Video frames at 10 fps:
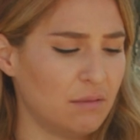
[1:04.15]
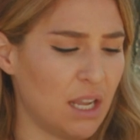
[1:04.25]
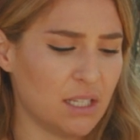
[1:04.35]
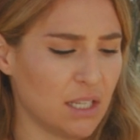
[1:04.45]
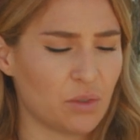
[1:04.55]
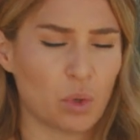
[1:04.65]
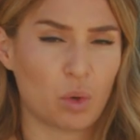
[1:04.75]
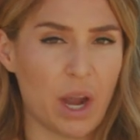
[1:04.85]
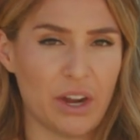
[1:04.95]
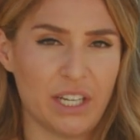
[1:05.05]
it doesn't
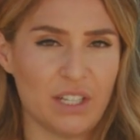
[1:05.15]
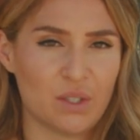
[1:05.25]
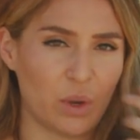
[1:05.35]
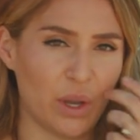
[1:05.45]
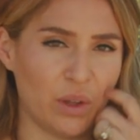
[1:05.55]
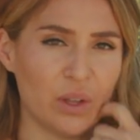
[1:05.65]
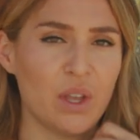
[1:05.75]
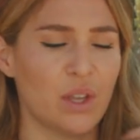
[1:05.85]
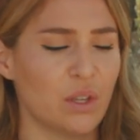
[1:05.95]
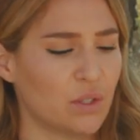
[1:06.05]
require any soil.
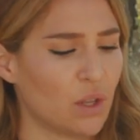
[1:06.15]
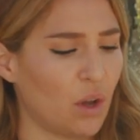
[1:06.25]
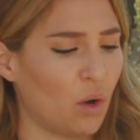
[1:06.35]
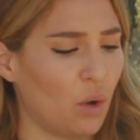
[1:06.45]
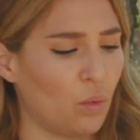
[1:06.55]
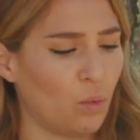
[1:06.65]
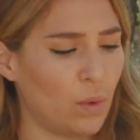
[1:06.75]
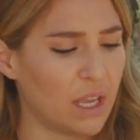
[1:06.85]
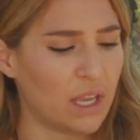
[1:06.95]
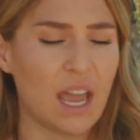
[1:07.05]
So
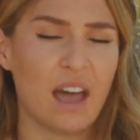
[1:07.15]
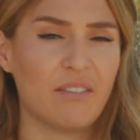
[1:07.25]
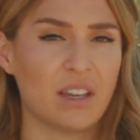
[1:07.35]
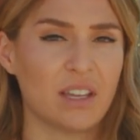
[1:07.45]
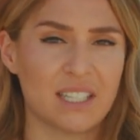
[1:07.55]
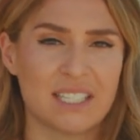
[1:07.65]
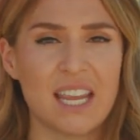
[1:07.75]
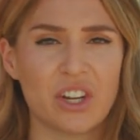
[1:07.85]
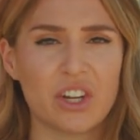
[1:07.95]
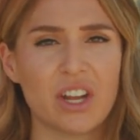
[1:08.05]
we can have a
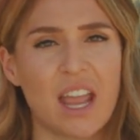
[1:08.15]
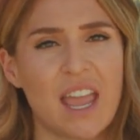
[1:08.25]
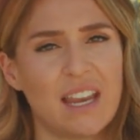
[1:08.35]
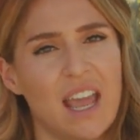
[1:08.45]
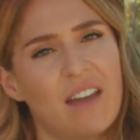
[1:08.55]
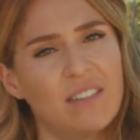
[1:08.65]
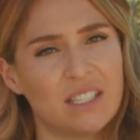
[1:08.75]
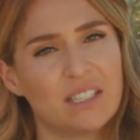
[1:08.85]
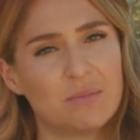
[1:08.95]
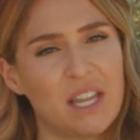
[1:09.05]
container and have it
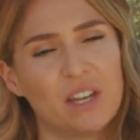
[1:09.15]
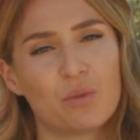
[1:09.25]
suspended